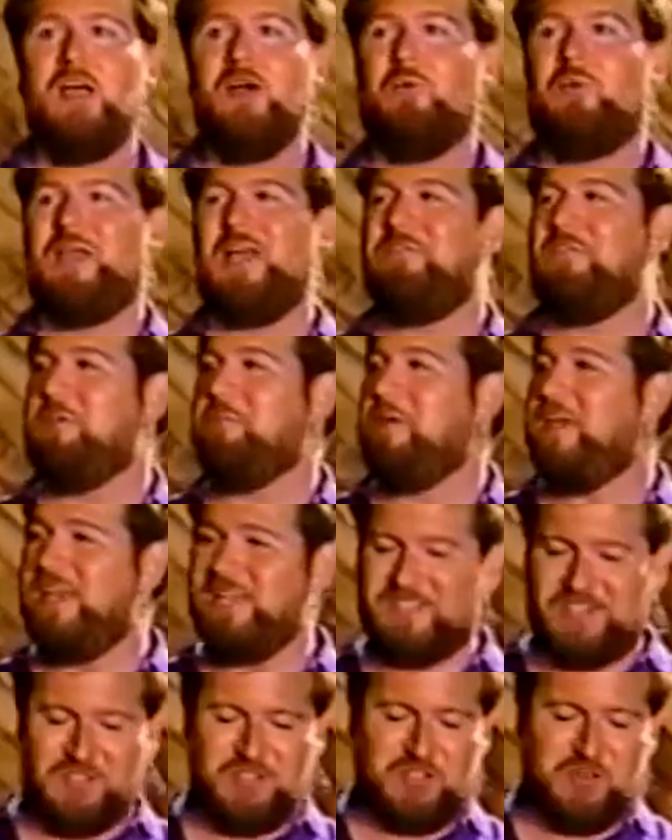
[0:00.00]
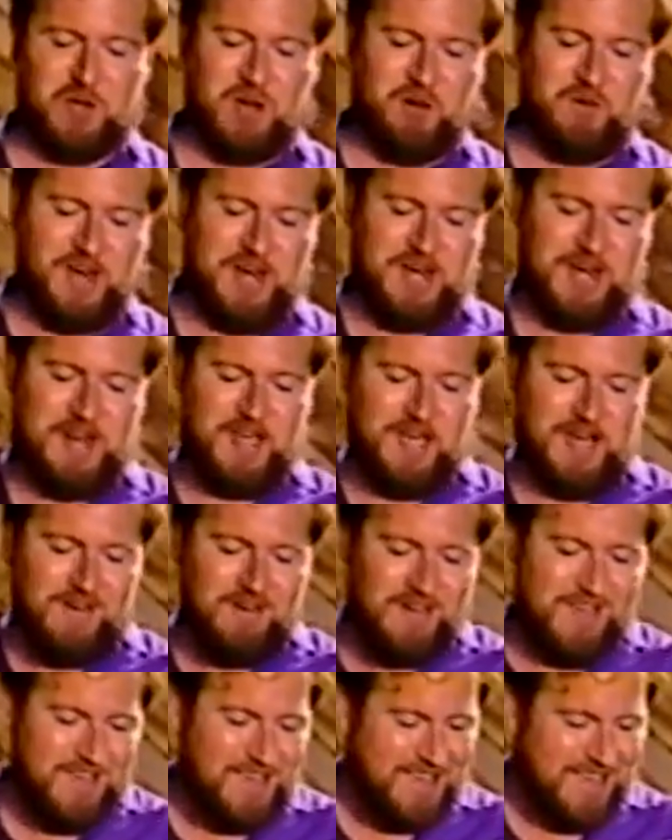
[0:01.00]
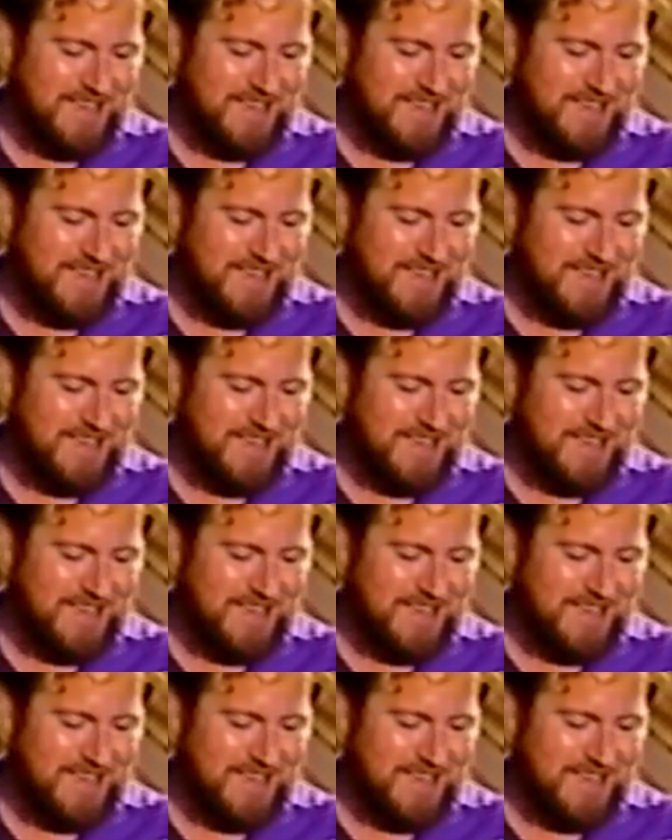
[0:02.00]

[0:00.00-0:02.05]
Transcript: We have an amazing score right now.